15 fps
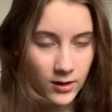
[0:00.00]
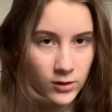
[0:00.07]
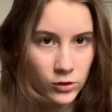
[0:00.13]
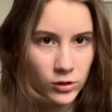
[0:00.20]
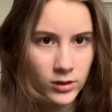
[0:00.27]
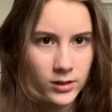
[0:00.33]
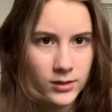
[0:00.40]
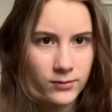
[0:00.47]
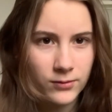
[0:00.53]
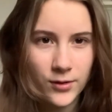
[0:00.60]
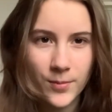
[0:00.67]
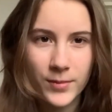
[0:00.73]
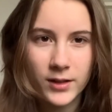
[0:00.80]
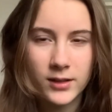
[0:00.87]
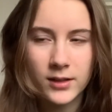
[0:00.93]
just
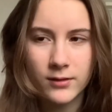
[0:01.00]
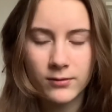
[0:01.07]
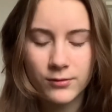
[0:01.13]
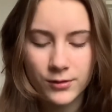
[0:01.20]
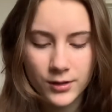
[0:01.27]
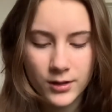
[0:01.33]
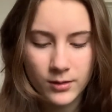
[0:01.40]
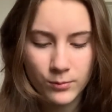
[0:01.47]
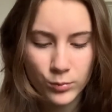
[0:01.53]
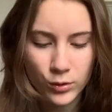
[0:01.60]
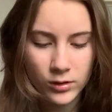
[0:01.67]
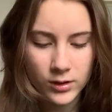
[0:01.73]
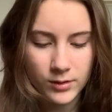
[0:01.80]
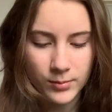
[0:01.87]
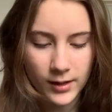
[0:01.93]
from the different
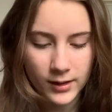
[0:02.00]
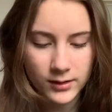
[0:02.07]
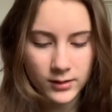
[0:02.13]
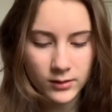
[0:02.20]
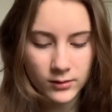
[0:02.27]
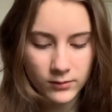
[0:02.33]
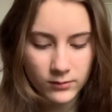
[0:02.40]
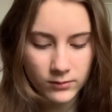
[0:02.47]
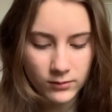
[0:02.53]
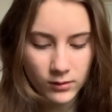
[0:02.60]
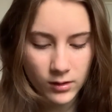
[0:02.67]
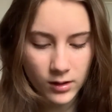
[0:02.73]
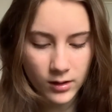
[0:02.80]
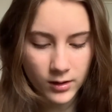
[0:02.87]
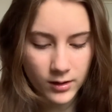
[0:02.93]
perspective
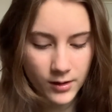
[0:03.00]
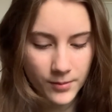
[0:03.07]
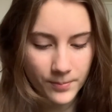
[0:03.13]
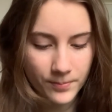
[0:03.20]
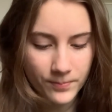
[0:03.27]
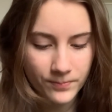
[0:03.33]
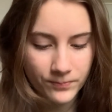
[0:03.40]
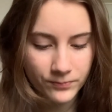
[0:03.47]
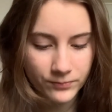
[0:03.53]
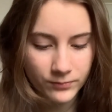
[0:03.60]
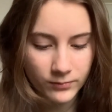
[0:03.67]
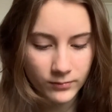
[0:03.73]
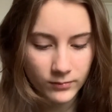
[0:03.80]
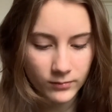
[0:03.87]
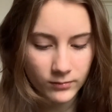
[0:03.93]

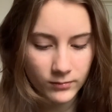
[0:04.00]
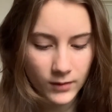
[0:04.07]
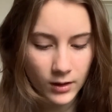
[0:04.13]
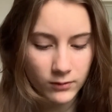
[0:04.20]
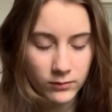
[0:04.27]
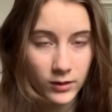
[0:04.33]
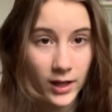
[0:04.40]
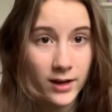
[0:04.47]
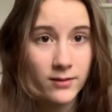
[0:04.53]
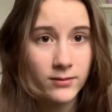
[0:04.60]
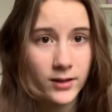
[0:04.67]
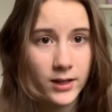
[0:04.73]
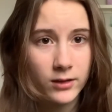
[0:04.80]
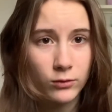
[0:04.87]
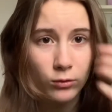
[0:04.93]
of life,
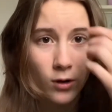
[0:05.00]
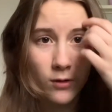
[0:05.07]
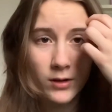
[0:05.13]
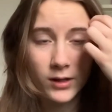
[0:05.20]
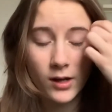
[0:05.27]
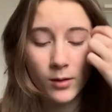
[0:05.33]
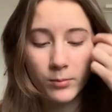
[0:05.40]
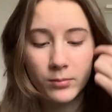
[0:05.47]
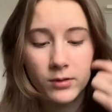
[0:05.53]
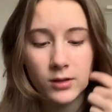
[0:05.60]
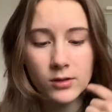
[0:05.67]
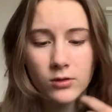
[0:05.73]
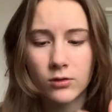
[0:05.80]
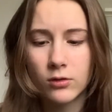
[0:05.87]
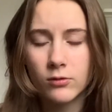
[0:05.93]
like growing up,
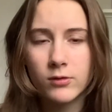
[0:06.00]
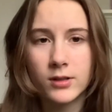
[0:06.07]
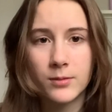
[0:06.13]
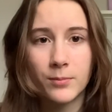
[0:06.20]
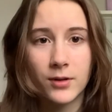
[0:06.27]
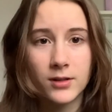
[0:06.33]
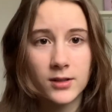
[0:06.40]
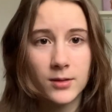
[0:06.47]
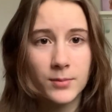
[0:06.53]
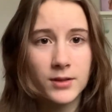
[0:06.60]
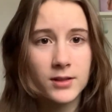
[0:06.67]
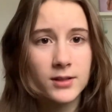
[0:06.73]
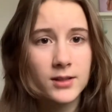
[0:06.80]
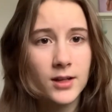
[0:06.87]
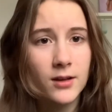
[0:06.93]
this girl was a Muslim
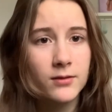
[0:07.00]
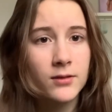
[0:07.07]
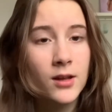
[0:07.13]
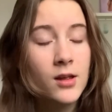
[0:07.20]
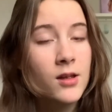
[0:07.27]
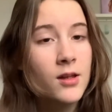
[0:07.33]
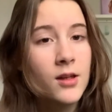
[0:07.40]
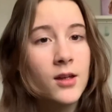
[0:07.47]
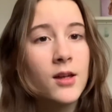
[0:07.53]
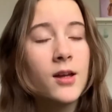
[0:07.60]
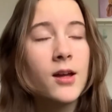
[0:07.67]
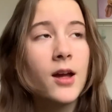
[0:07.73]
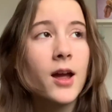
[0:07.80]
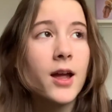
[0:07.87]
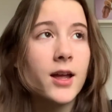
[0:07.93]
and stuff.
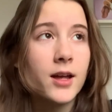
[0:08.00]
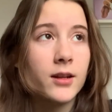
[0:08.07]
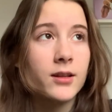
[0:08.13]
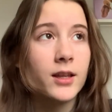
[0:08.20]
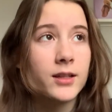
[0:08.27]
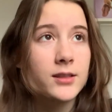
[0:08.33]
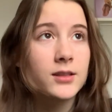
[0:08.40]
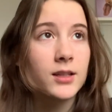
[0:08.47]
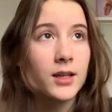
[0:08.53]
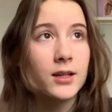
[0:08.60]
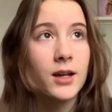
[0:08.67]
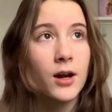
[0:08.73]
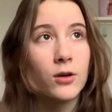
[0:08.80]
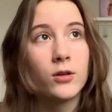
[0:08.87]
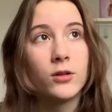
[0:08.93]
And that's like
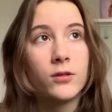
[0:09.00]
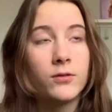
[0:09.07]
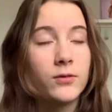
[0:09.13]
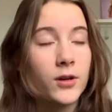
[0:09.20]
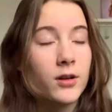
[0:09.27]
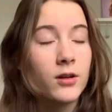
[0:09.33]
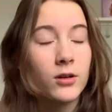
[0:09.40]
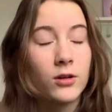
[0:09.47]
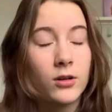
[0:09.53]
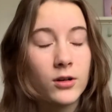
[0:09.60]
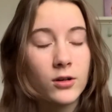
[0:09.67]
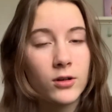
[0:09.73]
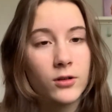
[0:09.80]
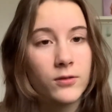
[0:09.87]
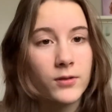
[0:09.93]
how
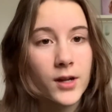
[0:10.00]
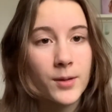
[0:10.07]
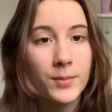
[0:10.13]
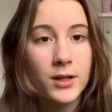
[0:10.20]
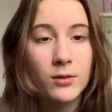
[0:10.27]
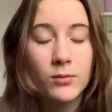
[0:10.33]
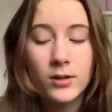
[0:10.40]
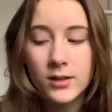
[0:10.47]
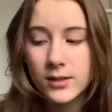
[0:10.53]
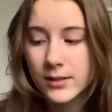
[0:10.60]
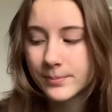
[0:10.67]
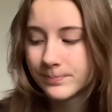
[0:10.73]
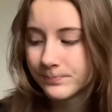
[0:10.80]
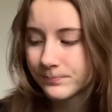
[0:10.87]
her family was.